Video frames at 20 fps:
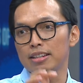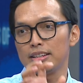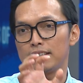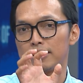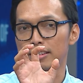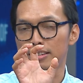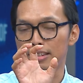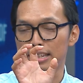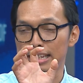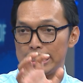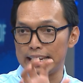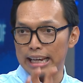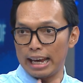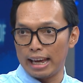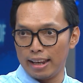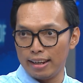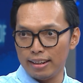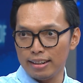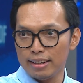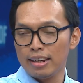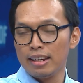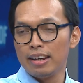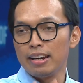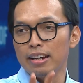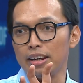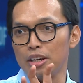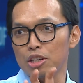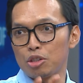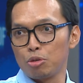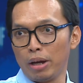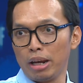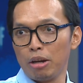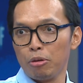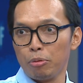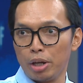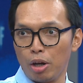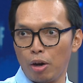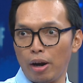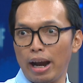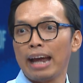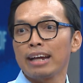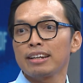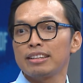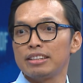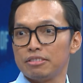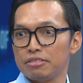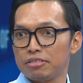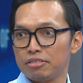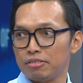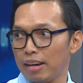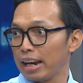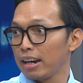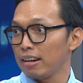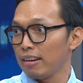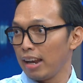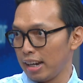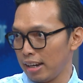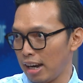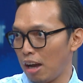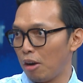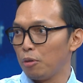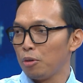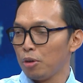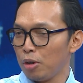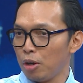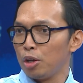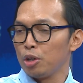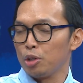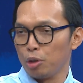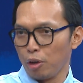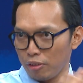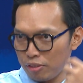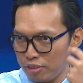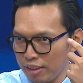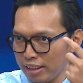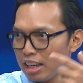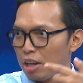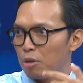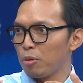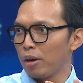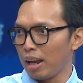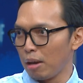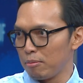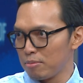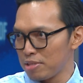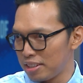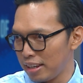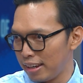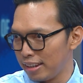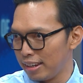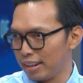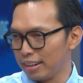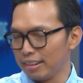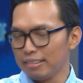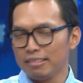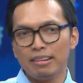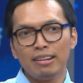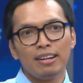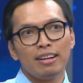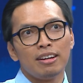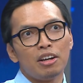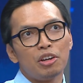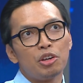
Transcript: the C N is when we are active right, right now. Mm-hmm. yeah. You're thinking what I'm saying. Yeah. Yes.